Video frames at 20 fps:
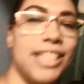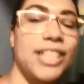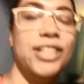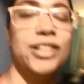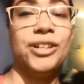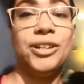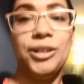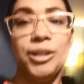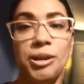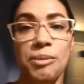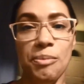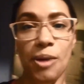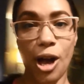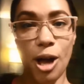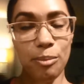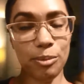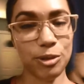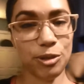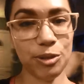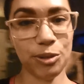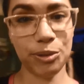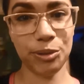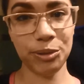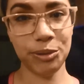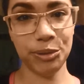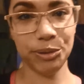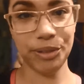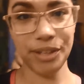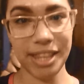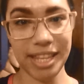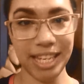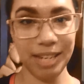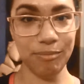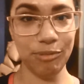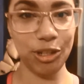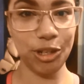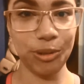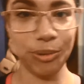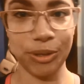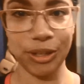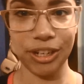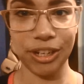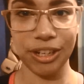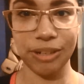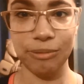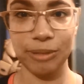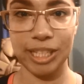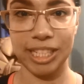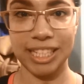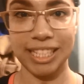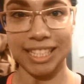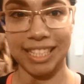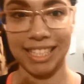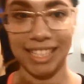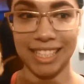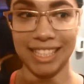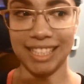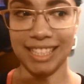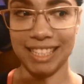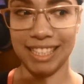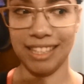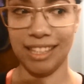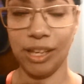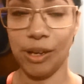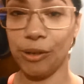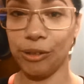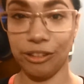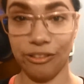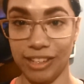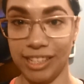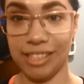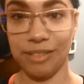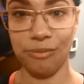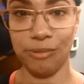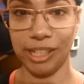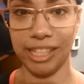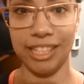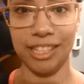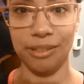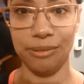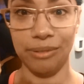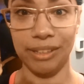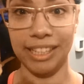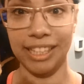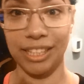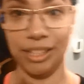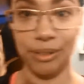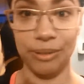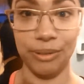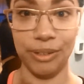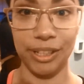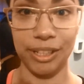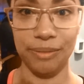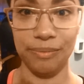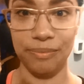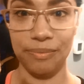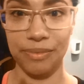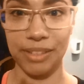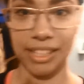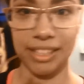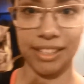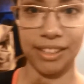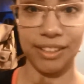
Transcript: eating her Paw Patrol themed yogurt, which is the only reason why she will eat yogurt. That's